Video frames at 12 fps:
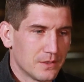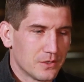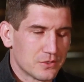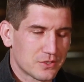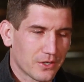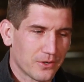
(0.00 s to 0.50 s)

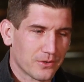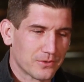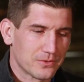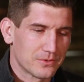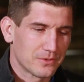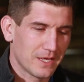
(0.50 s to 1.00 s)

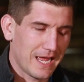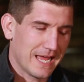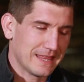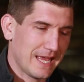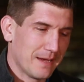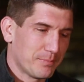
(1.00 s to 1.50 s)
So
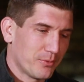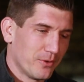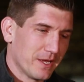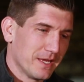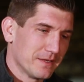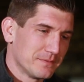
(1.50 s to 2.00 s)
at that
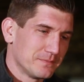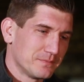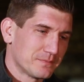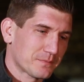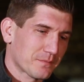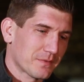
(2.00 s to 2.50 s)
point,
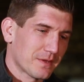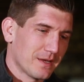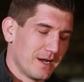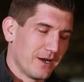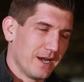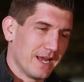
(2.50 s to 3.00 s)

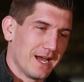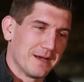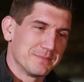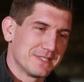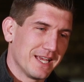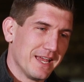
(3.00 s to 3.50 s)
all right,
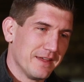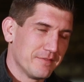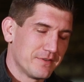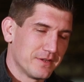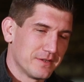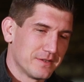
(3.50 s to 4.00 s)
I'm
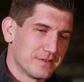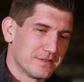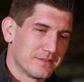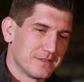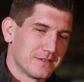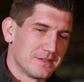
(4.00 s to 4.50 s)
saved.
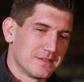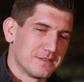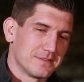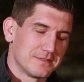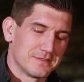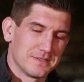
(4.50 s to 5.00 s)

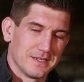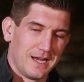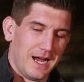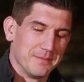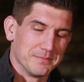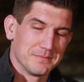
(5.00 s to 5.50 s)

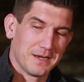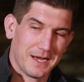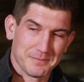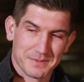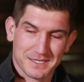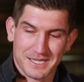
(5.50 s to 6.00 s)

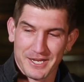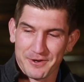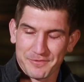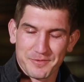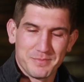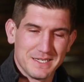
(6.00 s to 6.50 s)
I'm clear
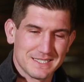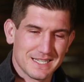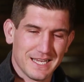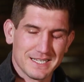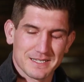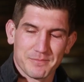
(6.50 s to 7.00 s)
from these
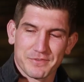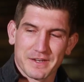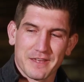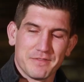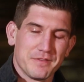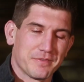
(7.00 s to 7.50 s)
things. I'm
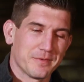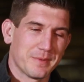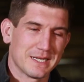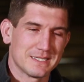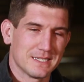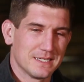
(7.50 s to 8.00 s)
forgiven from
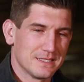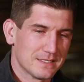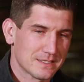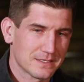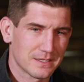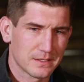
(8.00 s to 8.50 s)
my sins.